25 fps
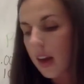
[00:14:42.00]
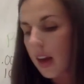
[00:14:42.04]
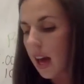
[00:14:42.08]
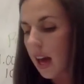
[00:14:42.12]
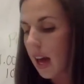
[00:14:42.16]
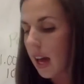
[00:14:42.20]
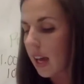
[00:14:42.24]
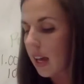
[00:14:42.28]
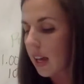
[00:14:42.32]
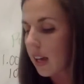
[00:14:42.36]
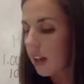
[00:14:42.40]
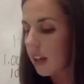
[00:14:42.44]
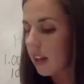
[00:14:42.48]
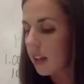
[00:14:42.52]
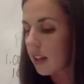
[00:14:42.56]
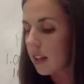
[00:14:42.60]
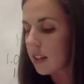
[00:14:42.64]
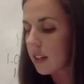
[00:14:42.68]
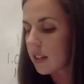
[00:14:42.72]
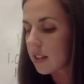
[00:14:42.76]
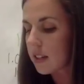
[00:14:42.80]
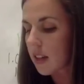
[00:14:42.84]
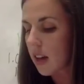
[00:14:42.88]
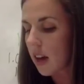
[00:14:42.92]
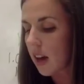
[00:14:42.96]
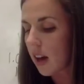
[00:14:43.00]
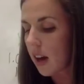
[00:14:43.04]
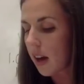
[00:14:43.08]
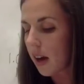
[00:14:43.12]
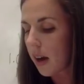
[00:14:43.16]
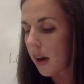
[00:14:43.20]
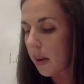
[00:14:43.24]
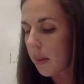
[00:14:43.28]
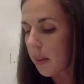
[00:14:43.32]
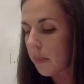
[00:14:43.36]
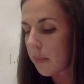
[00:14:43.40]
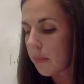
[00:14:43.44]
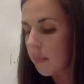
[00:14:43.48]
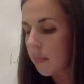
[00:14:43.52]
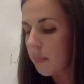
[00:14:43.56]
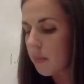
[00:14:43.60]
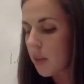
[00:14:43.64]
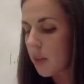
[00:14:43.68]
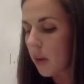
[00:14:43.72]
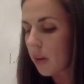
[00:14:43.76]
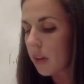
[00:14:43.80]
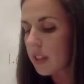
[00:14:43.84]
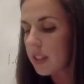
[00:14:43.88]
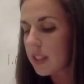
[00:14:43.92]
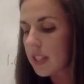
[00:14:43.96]
And
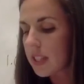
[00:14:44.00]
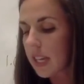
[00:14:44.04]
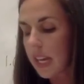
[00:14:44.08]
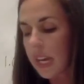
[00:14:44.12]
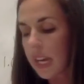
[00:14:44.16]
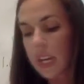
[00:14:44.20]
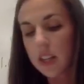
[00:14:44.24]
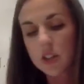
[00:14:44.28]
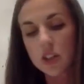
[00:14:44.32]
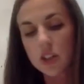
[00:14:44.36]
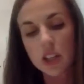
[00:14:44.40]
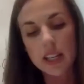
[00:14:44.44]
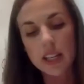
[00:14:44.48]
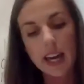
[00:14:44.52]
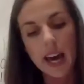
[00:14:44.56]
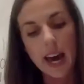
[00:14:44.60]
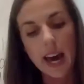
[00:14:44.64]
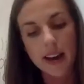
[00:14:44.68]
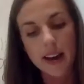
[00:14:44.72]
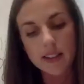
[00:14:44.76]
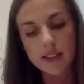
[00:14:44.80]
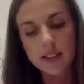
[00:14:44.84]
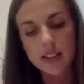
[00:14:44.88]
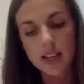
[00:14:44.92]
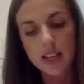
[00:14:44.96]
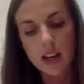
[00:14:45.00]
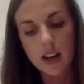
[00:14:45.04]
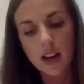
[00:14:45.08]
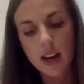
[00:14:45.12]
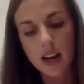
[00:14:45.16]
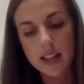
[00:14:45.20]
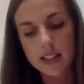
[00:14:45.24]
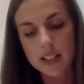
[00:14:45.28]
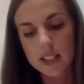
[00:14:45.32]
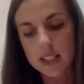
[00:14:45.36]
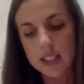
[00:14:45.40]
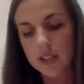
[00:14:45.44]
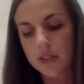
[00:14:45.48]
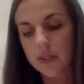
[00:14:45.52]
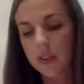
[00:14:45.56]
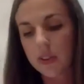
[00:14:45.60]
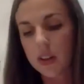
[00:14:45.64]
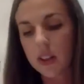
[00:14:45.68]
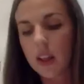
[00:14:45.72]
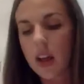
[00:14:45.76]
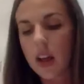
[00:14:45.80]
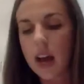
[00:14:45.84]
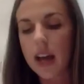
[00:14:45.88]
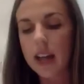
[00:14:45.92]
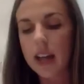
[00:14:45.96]
notice that each gas there has a
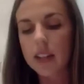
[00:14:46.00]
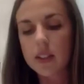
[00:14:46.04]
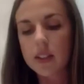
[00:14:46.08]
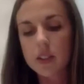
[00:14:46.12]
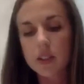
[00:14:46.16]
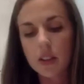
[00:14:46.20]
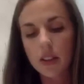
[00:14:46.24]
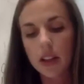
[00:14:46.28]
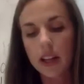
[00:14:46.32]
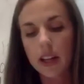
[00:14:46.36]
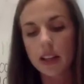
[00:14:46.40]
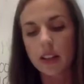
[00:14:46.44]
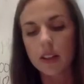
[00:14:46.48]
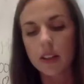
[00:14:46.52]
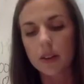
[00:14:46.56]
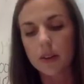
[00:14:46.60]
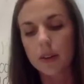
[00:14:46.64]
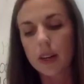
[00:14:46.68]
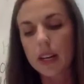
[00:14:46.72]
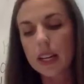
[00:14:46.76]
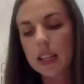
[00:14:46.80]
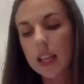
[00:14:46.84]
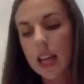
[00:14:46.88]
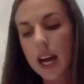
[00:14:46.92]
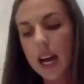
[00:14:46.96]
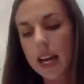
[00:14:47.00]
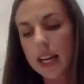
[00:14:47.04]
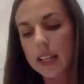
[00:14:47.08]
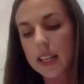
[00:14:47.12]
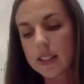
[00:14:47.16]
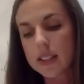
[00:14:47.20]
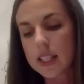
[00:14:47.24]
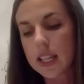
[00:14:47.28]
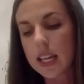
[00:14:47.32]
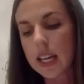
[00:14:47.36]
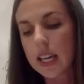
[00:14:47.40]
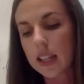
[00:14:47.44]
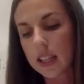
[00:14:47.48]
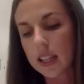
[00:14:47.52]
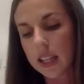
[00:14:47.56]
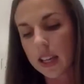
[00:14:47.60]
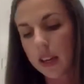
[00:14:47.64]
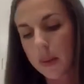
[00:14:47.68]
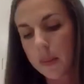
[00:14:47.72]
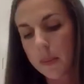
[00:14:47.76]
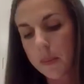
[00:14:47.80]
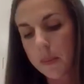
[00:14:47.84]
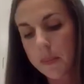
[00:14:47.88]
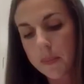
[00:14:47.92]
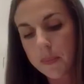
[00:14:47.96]
different line. So like the green line is
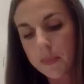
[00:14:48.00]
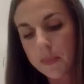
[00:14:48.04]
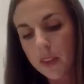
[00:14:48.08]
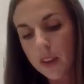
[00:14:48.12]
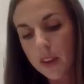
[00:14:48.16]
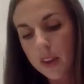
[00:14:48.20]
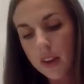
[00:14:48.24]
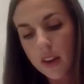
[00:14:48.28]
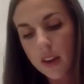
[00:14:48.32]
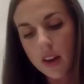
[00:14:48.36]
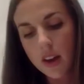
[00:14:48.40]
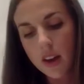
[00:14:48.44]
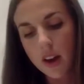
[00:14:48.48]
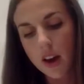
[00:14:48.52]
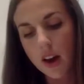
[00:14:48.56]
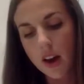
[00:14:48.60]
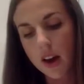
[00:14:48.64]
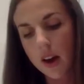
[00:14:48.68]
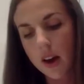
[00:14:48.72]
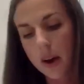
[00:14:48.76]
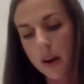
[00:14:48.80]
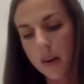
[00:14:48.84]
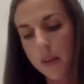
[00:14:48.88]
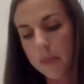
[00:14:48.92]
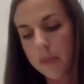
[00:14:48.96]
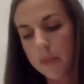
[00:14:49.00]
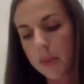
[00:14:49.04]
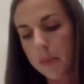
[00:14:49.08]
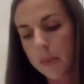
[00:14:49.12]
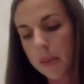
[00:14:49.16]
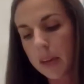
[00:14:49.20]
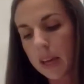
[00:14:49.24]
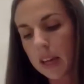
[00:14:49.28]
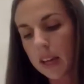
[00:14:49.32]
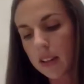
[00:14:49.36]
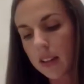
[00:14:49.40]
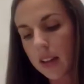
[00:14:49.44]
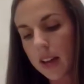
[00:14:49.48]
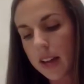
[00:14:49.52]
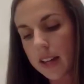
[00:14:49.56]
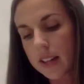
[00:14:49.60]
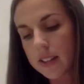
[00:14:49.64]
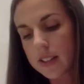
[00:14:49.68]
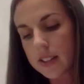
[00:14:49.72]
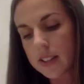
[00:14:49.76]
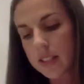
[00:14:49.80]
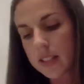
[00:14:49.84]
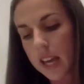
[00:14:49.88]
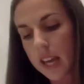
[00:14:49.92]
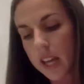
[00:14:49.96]
helium, the pink line
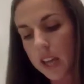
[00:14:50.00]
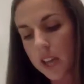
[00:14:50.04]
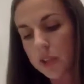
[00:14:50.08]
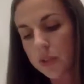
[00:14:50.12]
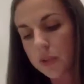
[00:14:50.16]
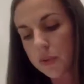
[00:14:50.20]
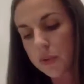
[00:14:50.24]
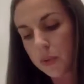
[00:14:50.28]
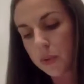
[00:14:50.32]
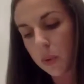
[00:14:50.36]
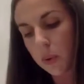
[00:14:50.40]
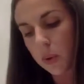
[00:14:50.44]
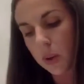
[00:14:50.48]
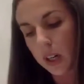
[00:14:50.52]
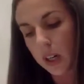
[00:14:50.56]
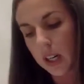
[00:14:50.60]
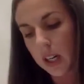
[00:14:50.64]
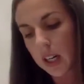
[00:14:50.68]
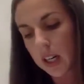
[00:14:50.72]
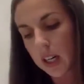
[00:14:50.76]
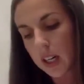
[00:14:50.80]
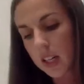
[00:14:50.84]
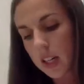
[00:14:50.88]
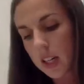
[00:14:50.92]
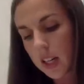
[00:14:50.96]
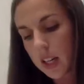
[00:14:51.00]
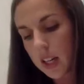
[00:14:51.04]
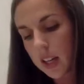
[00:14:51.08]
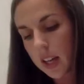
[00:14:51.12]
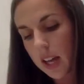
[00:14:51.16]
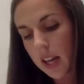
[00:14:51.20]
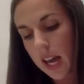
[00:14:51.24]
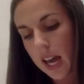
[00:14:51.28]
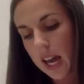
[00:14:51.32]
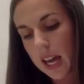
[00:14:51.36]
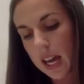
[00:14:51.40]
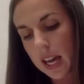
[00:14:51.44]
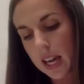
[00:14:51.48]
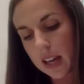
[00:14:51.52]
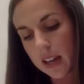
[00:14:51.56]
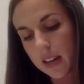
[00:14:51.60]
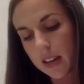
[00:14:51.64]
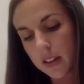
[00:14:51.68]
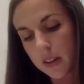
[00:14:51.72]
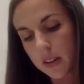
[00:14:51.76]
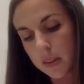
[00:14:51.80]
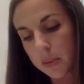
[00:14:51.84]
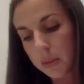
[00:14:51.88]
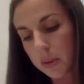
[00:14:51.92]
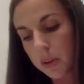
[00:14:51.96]
is CH4,
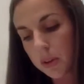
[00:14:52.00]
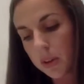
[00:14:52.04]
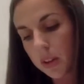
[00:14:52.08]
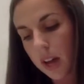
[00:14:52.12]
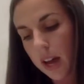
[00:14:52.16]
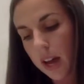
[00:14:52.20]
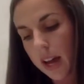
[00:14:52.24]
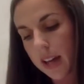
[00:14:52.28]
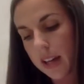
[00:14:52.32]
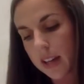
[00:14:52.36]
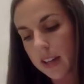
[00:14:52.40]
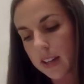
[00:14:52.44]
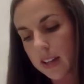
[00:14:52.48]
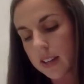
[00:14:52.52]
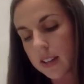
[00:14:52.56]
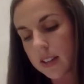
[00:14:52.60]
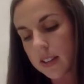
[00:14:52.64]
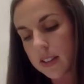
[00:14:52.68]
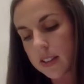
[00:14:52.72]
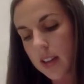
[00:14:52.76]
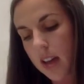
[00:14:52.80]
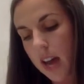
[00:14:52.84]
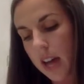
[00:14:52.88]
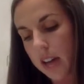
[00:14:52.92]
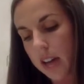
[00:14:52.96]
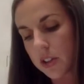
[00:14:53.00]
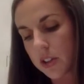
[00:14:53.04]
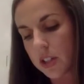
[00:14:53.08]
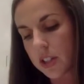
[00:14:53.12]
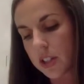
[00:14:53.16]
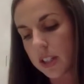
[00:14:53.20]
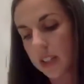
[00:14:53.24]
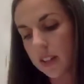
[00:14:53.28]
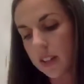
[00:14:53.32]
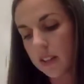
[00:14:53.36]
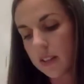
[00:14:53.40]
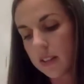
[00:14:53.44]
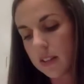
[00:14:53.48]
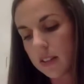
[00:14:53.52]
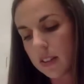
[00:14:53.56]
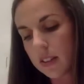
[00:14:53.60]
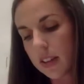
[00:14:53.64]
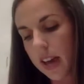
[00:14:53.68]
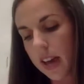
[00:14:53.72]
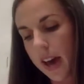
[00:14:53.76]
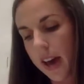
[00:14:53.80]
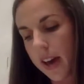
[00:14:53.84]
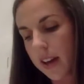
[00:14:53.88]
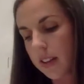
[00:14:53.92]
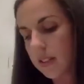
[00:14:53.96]
and the blue line is hydrogen
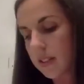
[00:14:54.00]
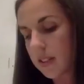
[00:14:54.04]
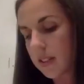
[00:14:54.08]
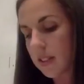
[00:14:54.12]
gas.